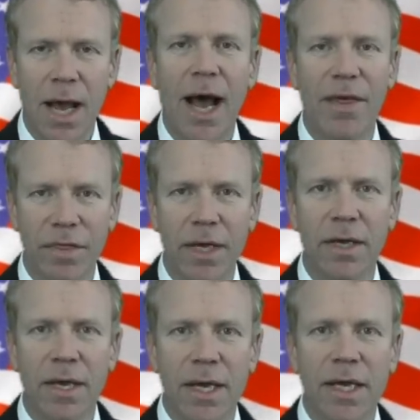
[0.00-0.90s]
I
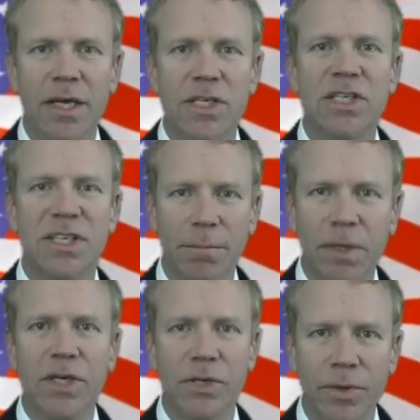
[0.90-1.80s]
think he is
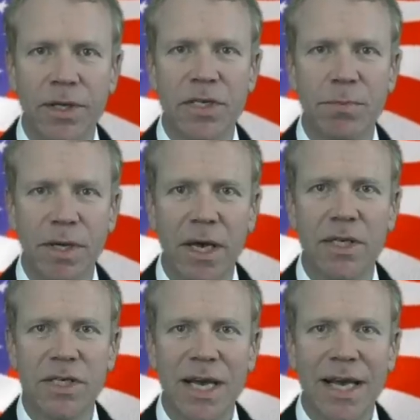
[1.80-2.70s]
simply doing this
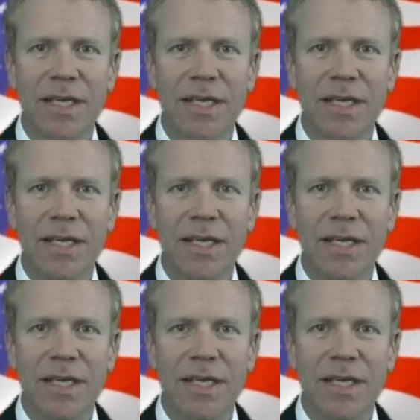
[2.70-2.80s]
because